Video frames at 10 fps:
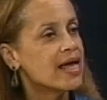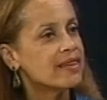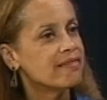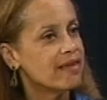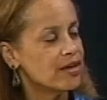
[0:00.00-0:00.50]

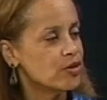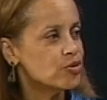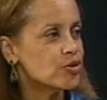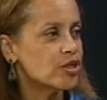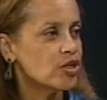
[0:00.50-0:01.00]
they
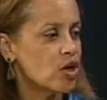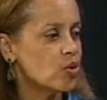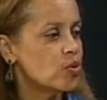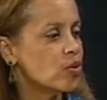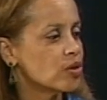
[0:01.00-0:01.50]
usually know
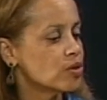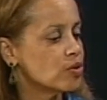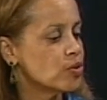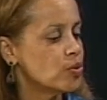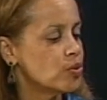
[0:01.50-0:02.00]

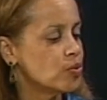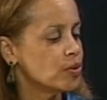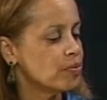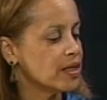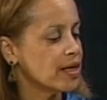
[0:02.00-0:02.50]
who
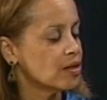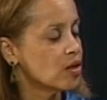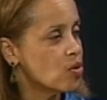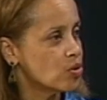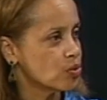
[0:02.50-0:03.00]
would be a
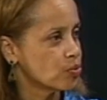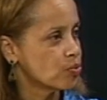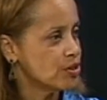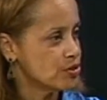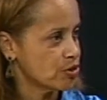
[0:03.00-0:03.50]
local
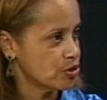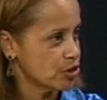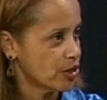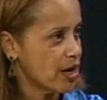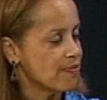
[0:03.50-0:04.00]

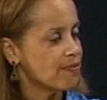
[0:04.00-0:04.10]
researcher,